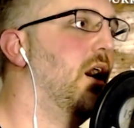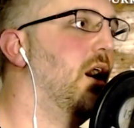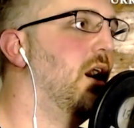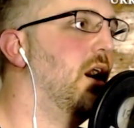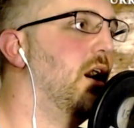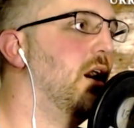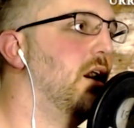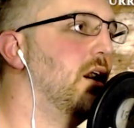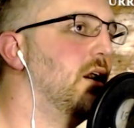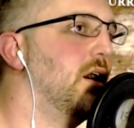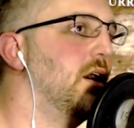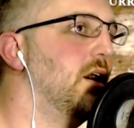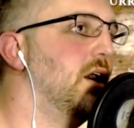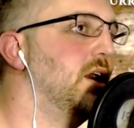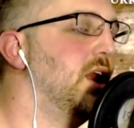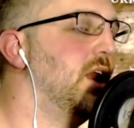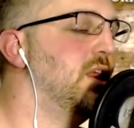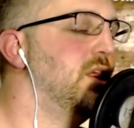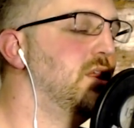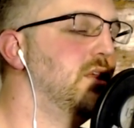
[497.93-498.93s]
Uh, and
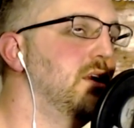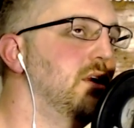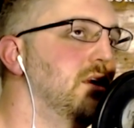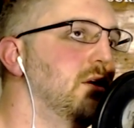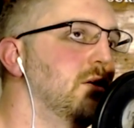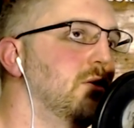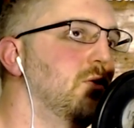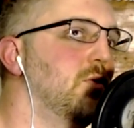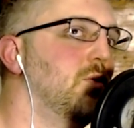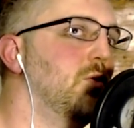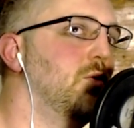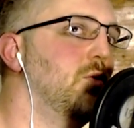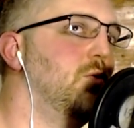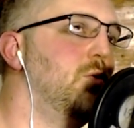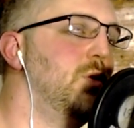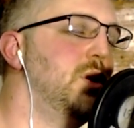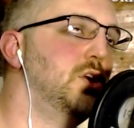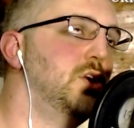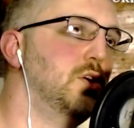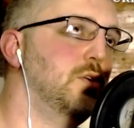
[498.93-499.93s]
I think
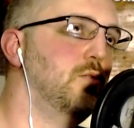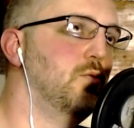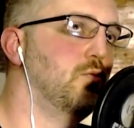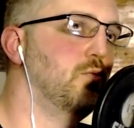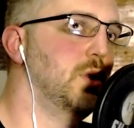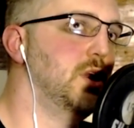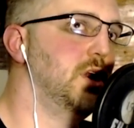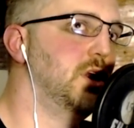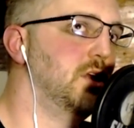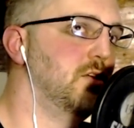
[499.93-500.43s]
we should read,